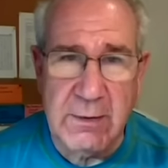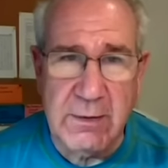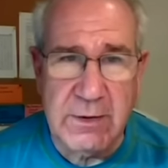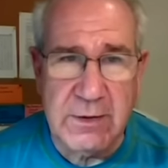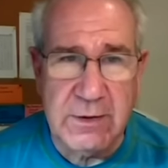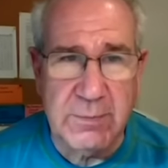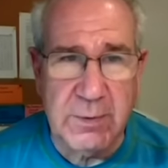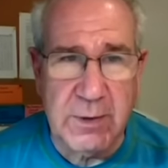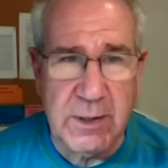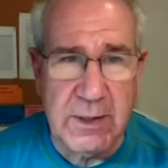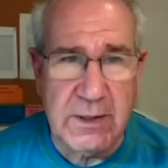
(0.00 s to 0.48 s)

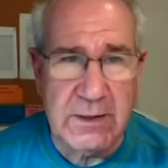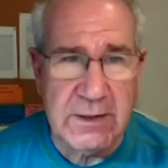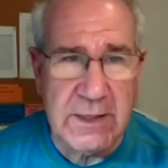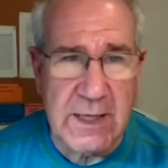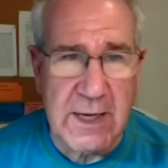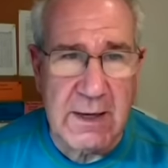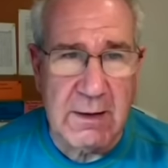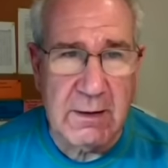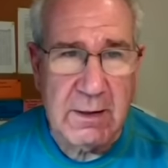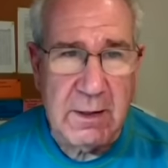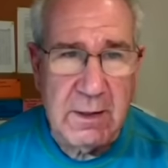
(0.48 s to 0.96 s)
this plays
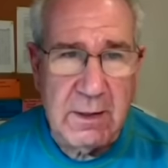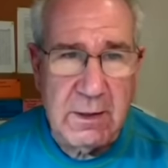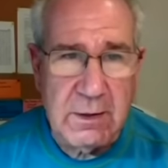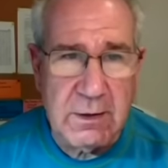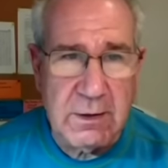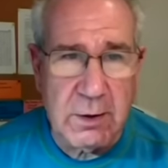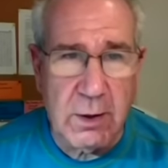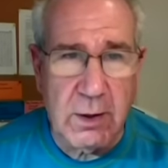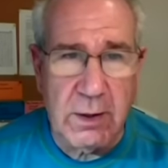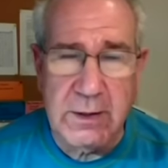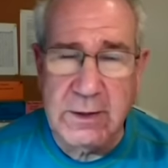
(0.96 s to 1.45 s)
out.
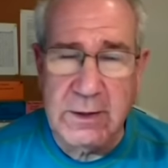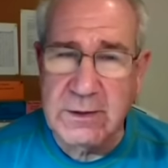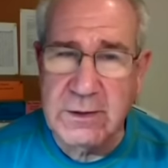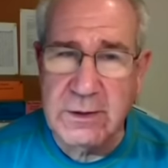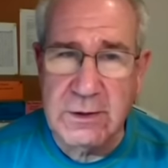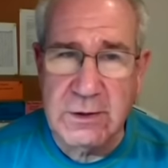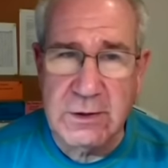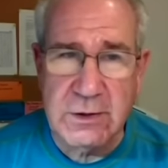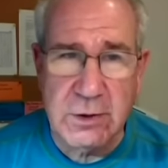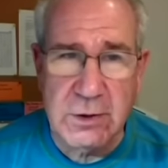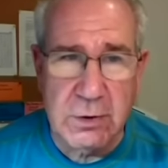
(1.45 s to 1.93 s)
Dawkins
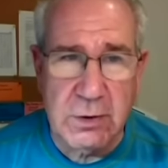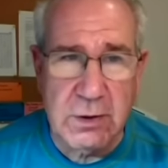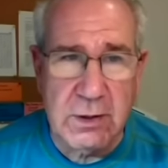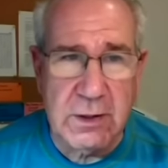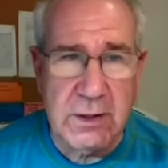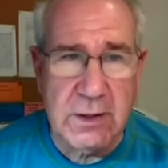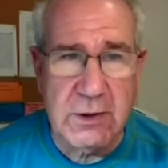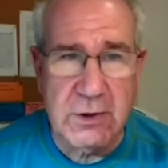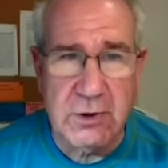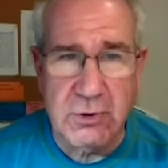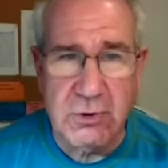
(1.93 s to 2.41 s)
is
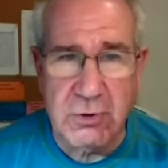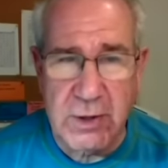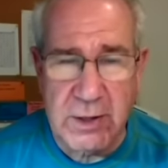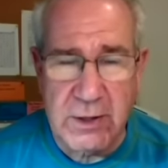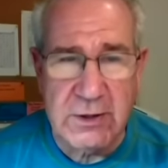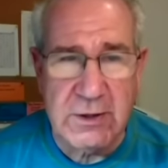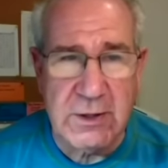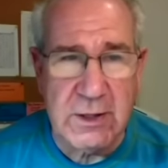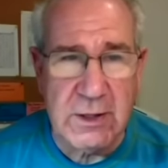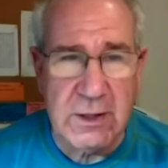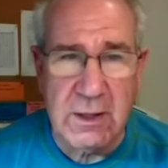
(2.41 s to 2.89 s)
certainly
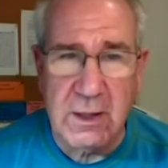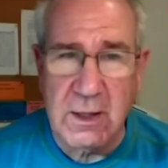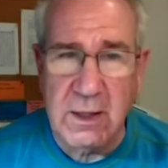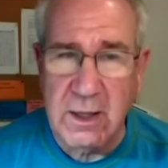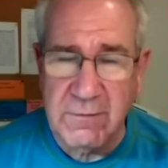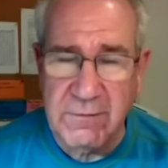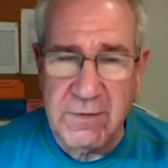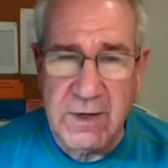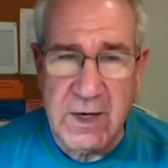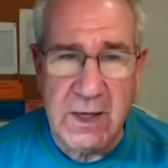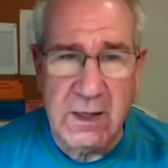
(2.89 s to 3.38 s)
entrenched at the
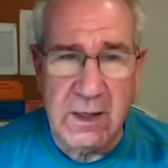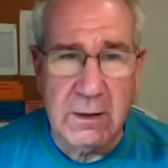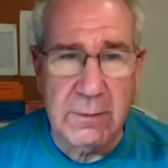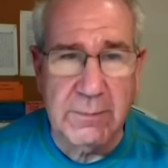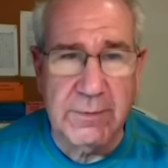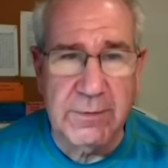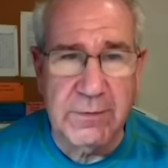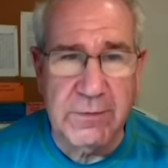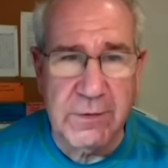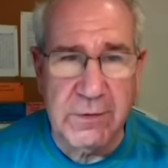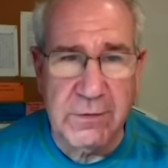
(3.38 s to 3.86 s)
left tackle
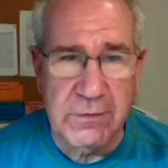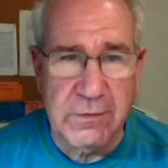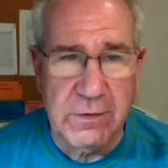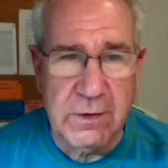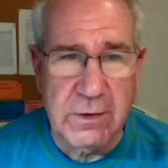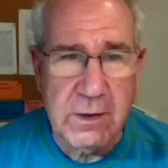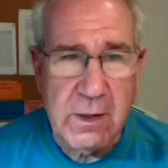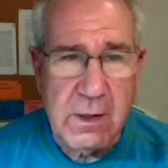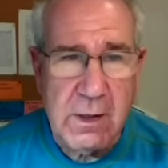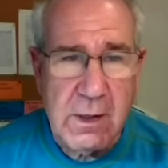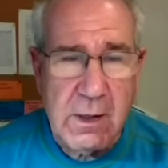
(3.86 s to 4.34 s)

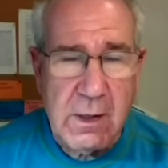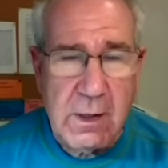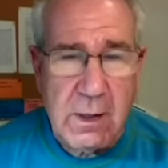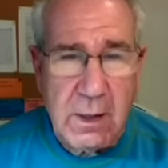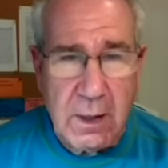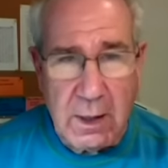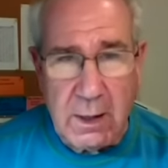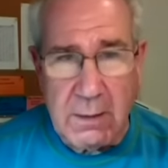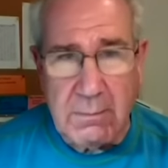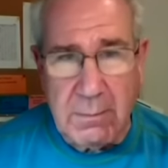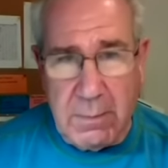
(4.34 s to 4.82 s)
position.
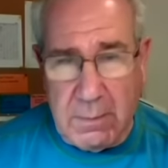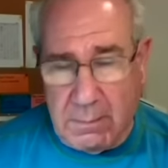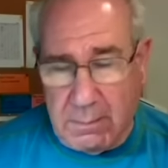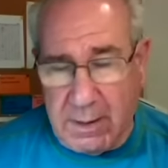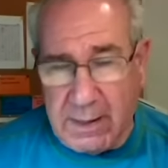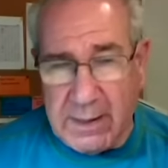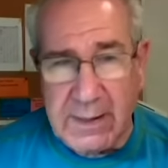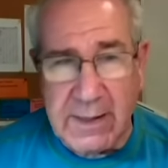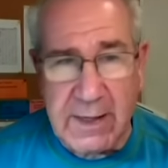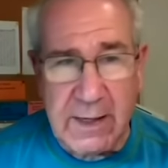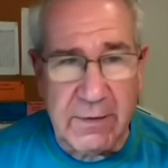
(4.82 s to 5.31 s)

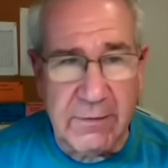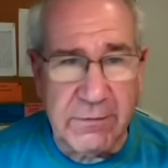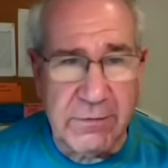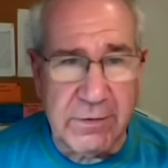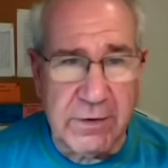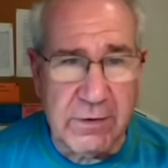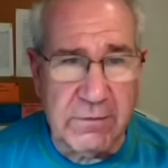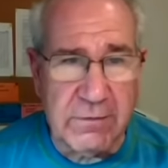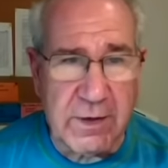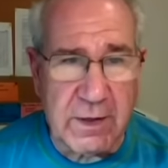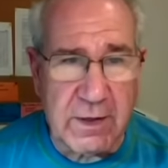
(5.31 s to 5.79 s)
My guess
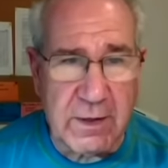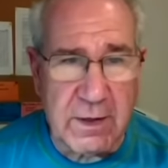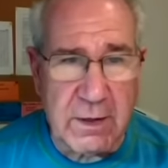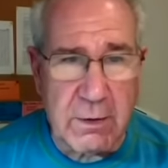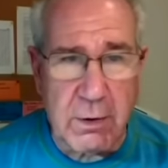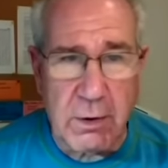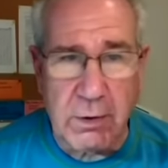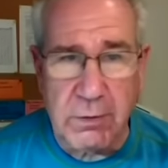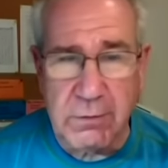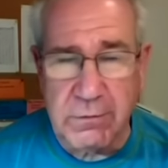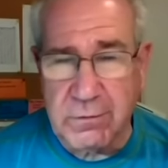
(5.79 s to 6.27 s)
is that there
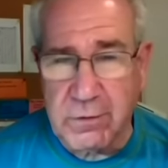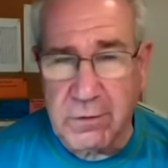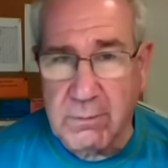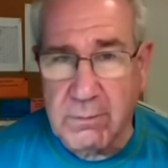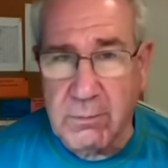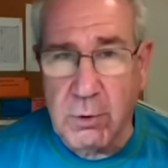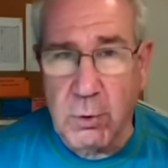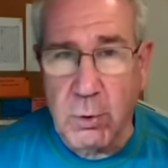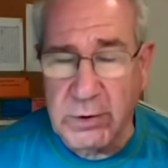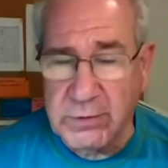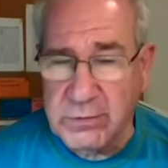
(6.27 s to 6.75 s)
are
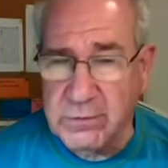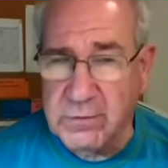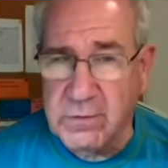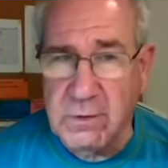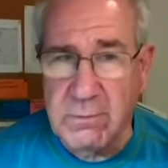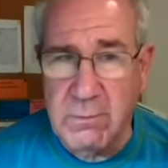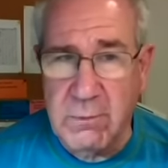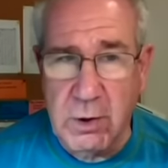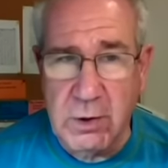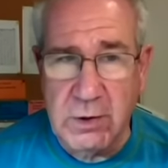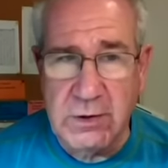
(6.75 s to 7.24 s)
some
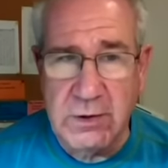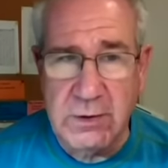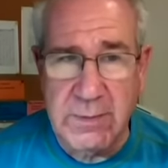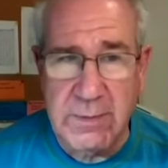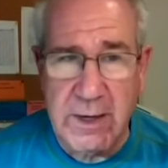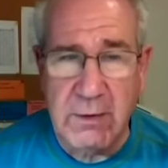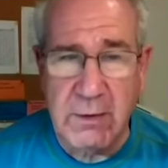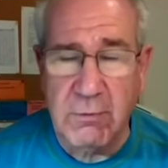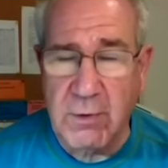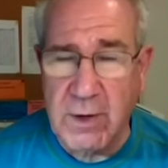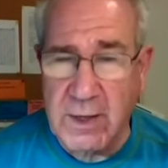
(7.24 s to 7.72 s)
question marks
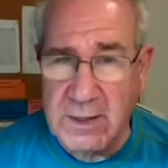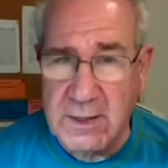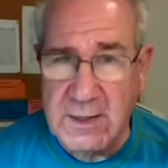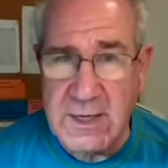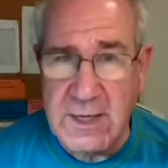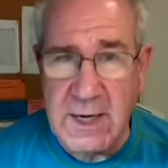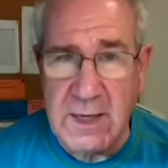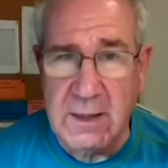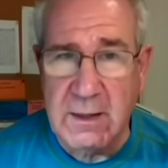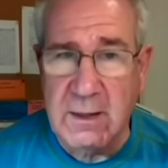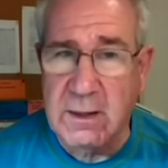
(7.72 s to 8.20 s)
about right
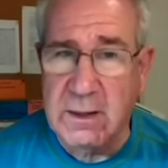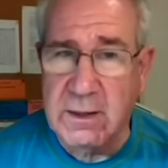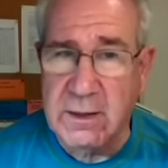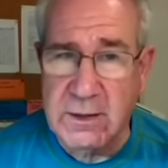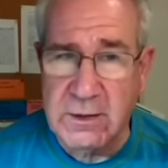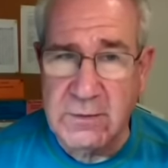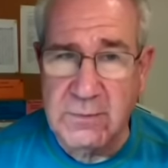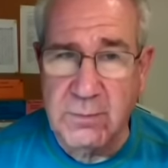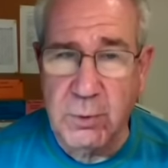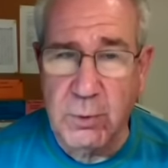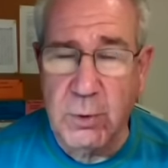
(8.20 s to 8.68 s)
tackle at
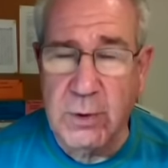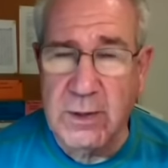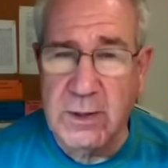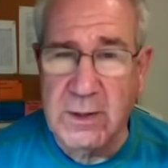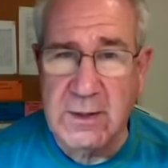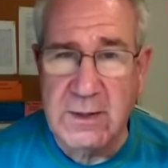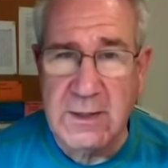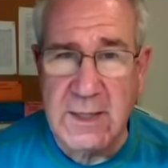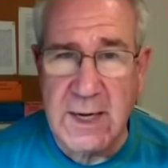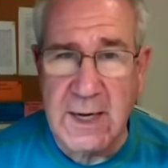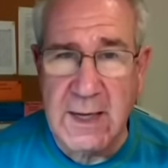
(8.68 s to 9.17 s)
this point
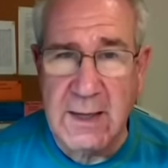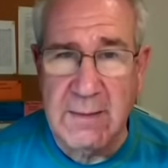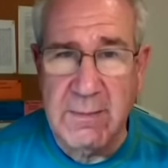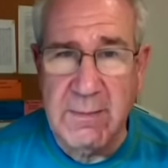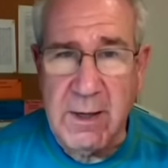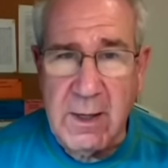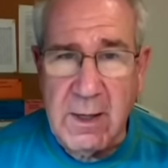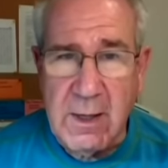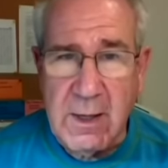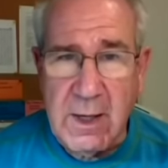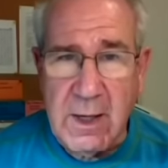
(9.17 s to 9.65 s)
in time
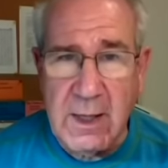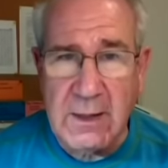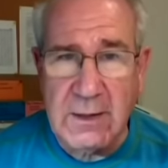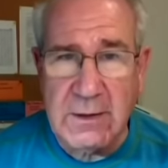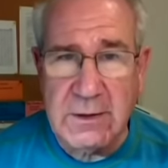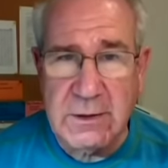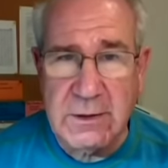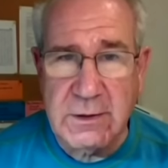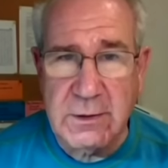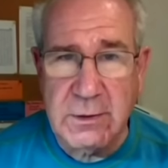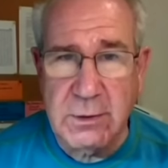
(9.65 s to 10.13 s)

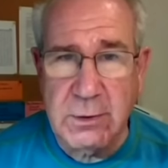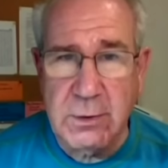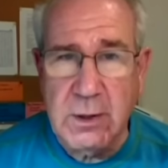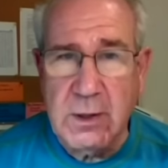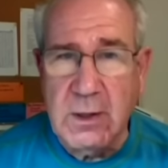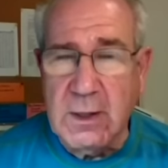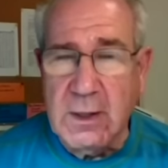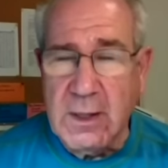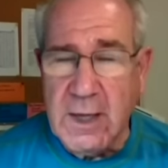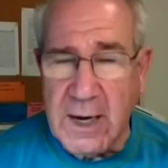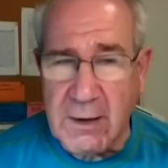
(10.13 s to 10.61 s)
as to
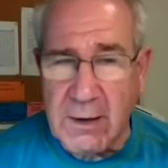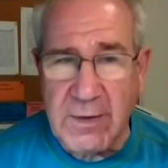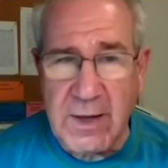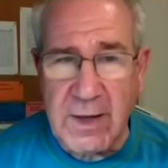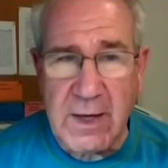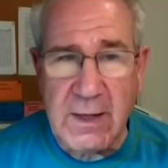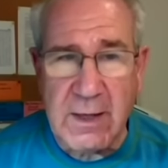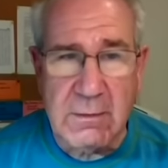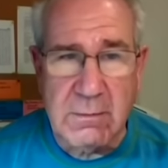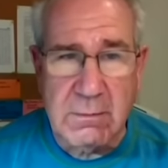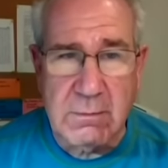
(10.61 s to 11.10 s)
how
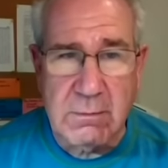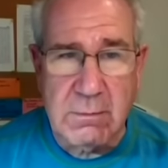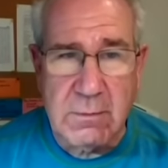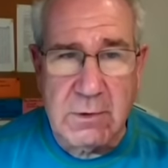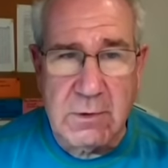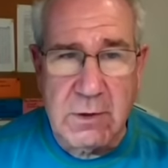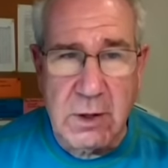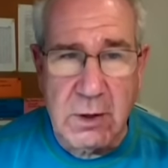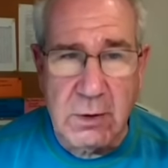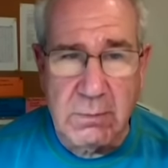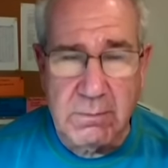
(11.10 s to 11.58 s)
that,
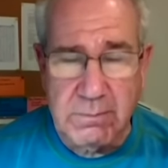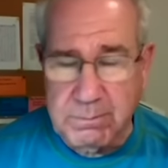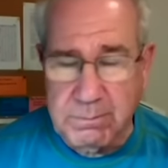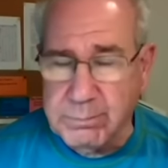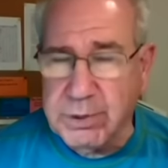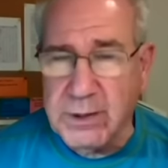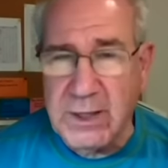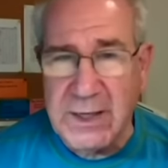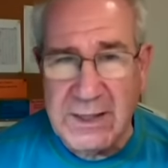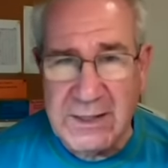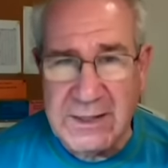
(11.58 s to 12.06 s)
you know,
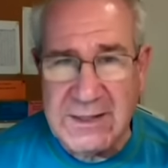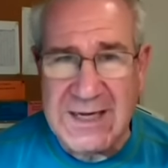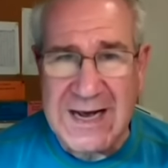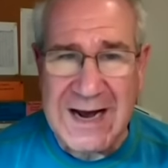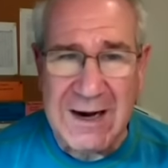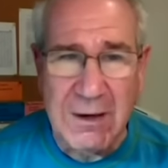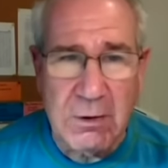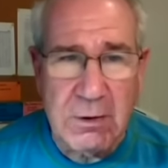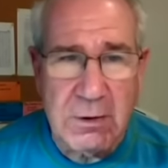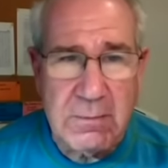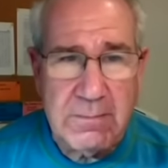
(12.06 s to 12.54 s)
plays
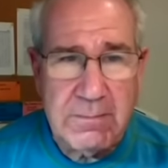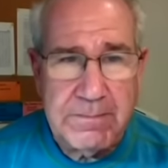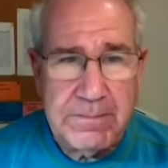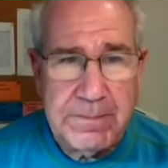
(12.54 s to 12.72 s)
out,